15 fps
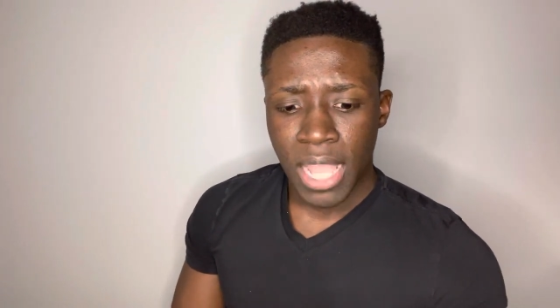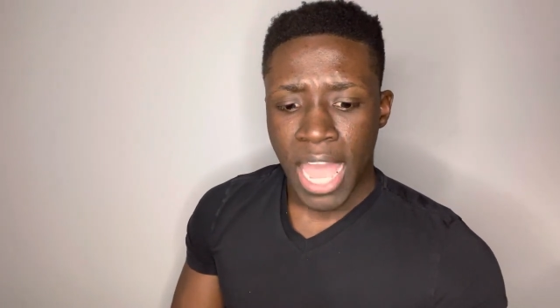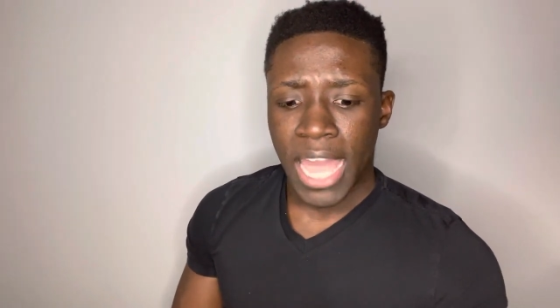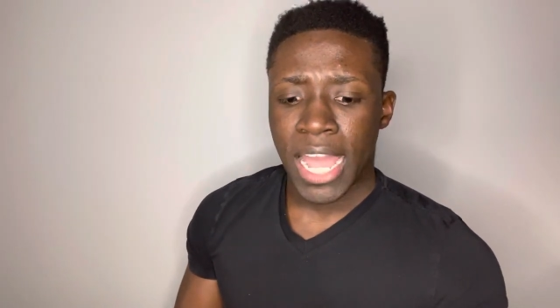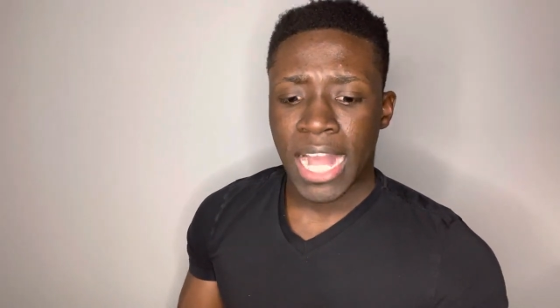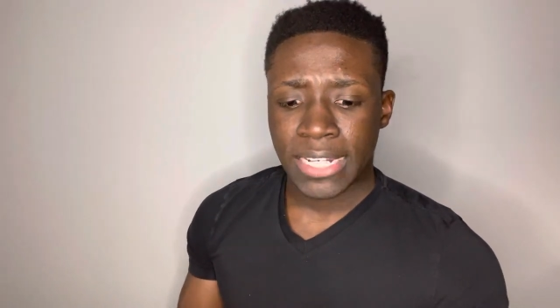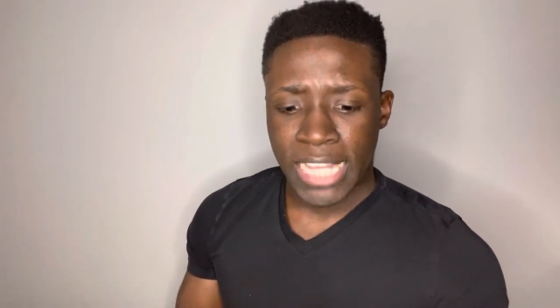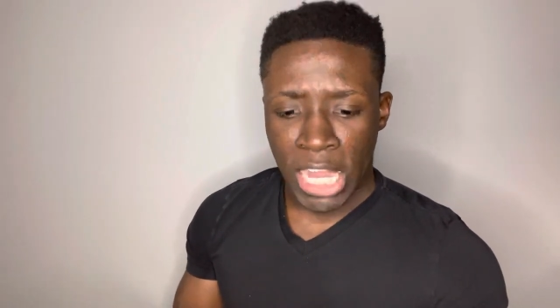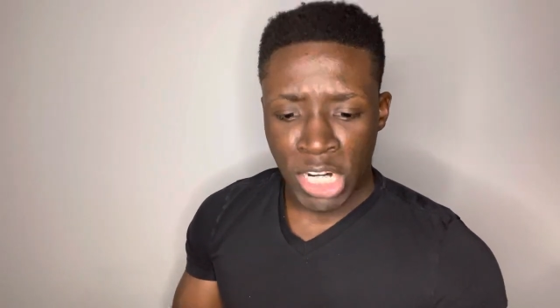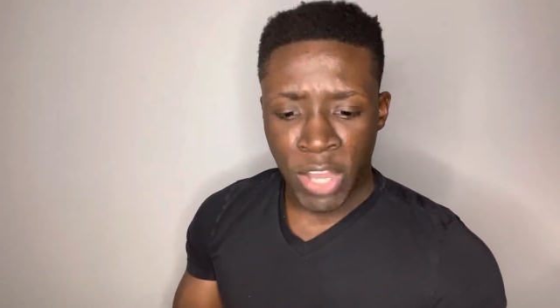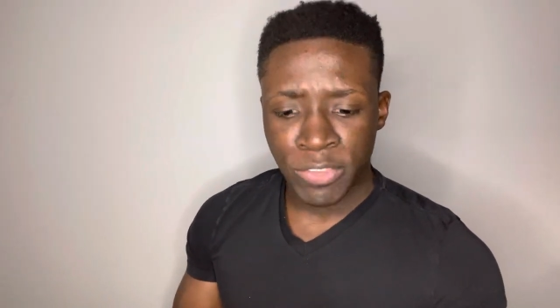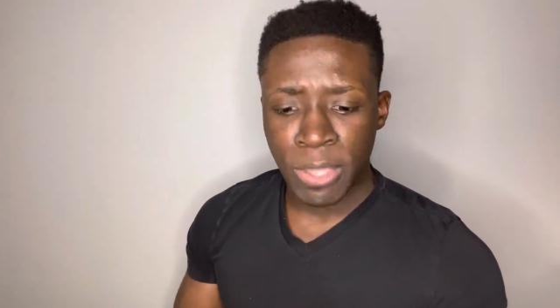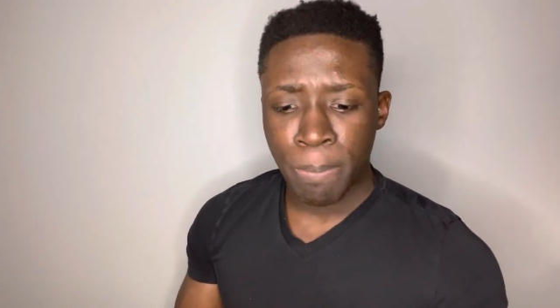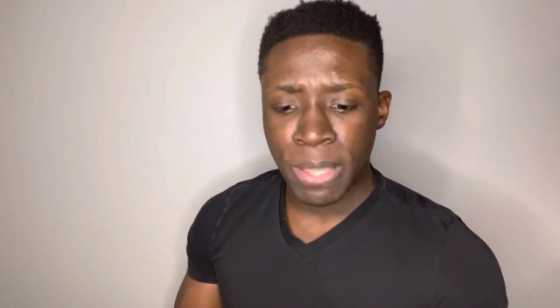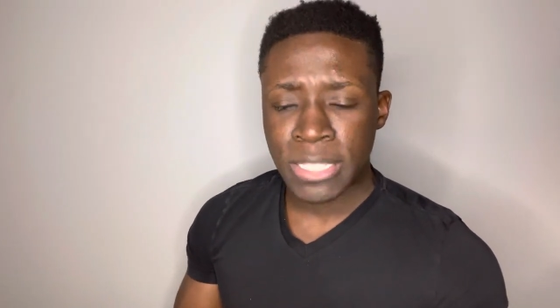I got down
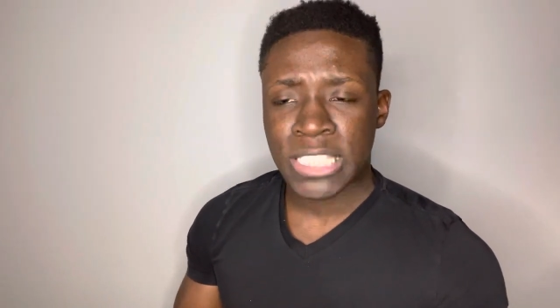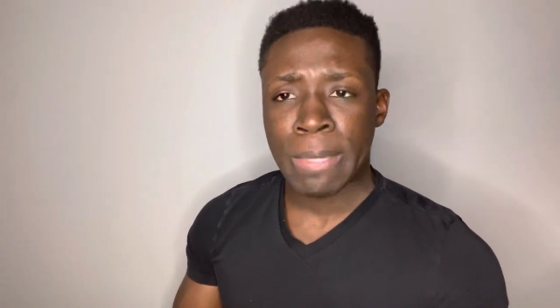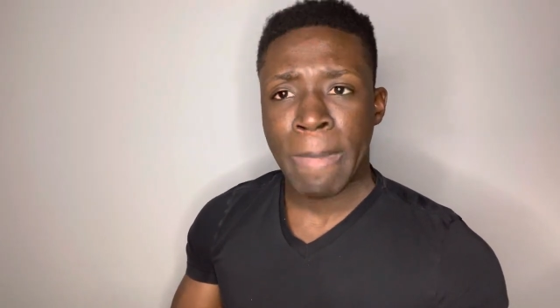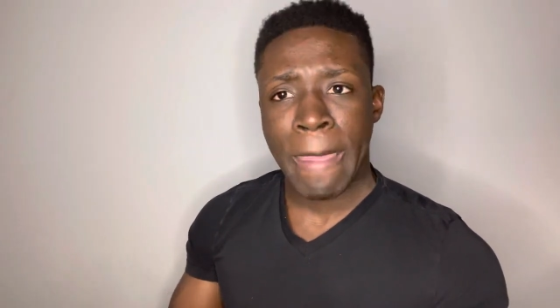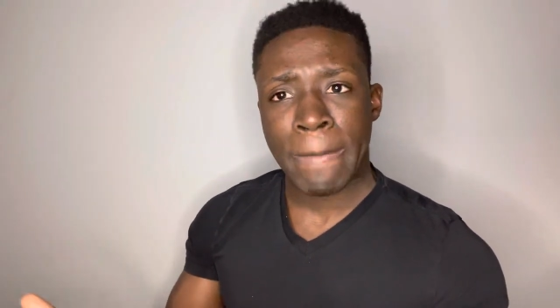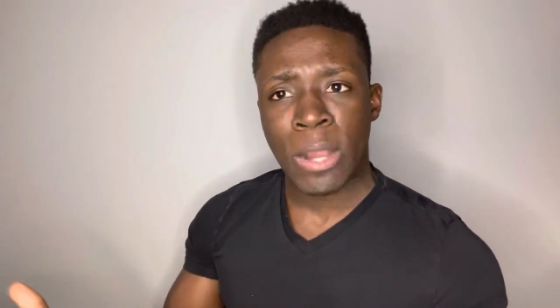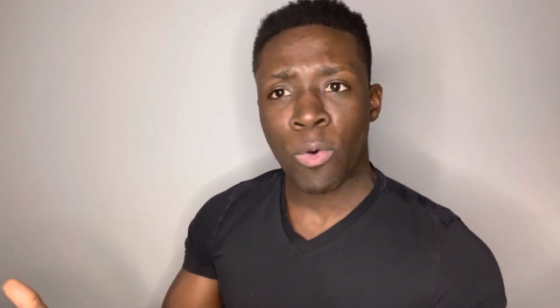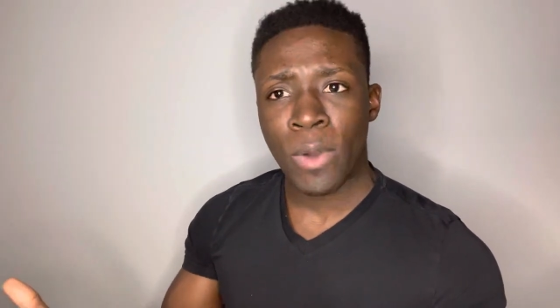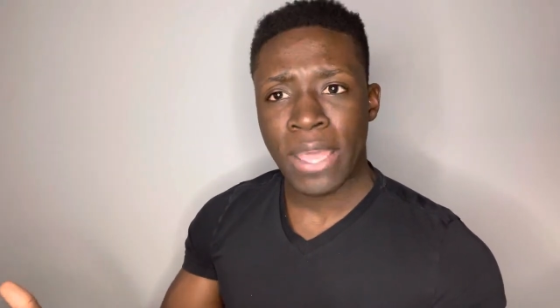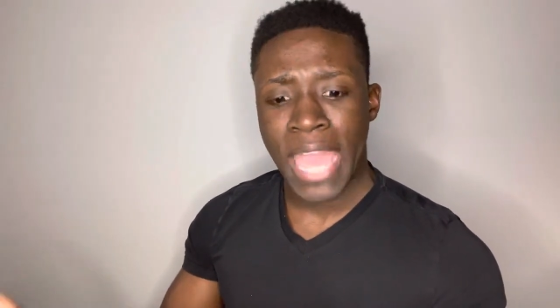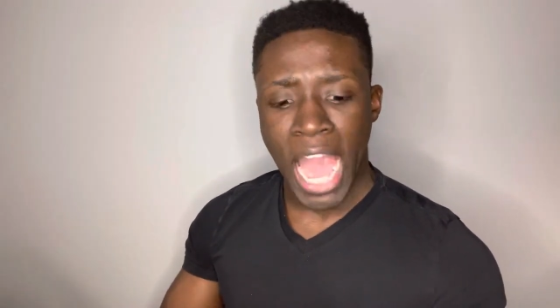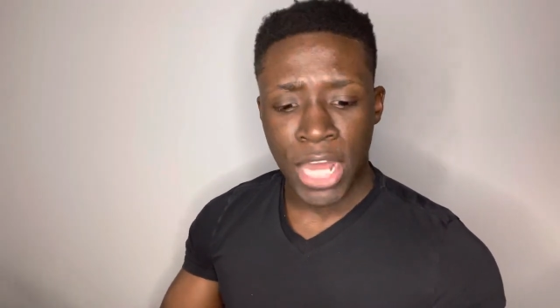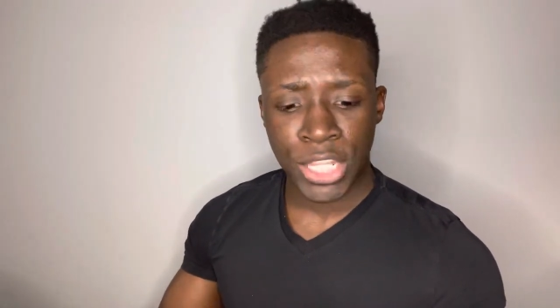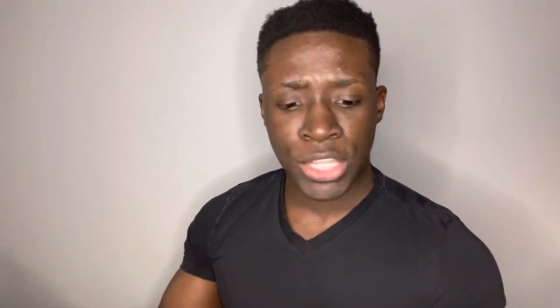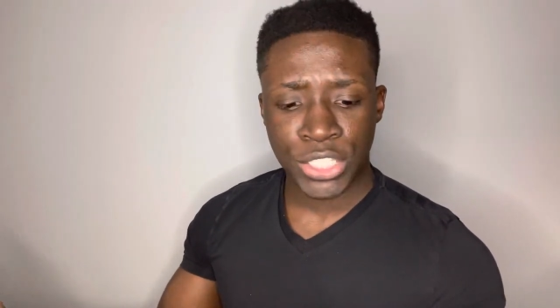off the bench and made my way
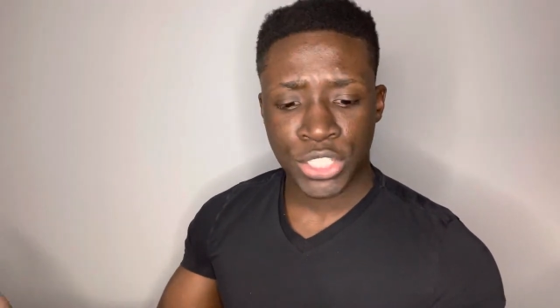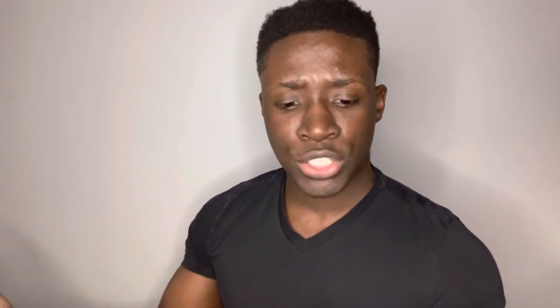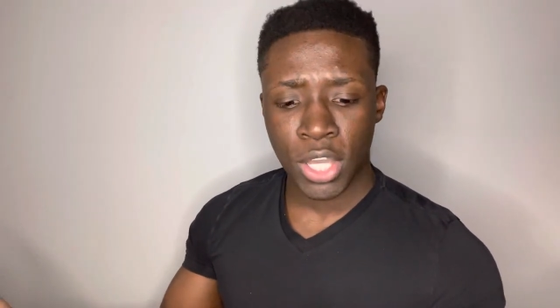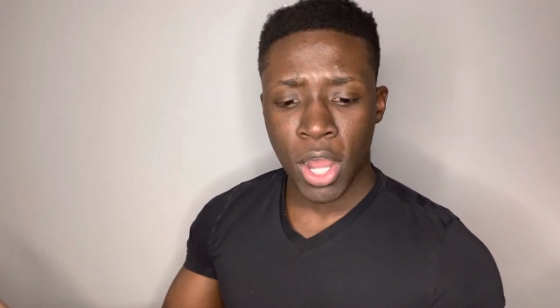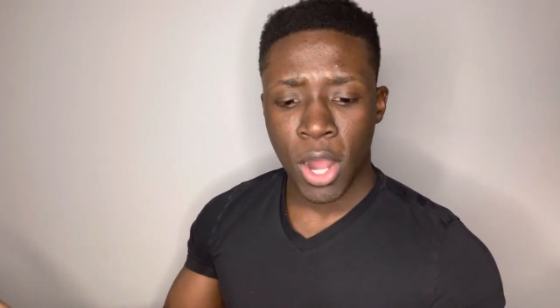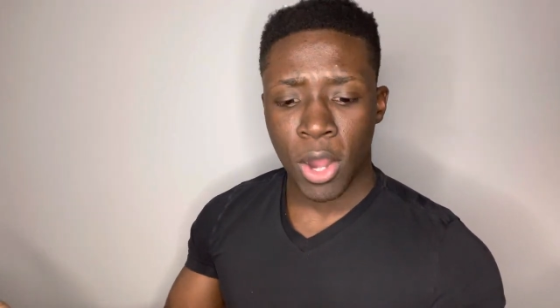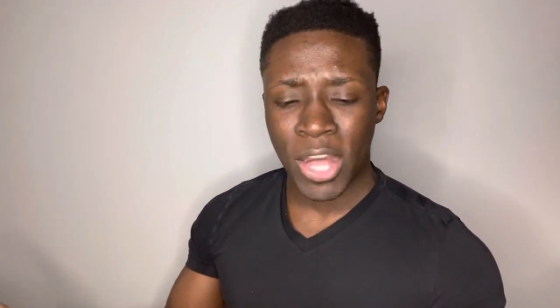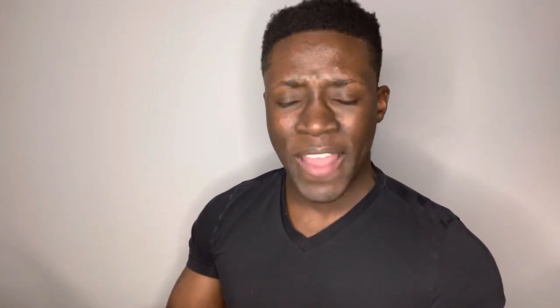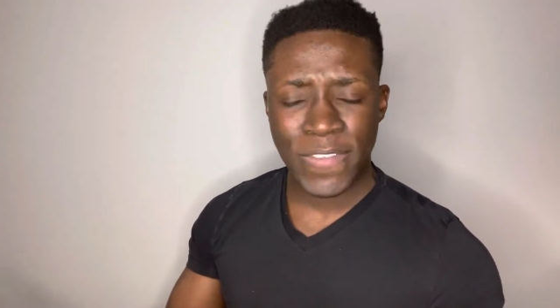out of the stall.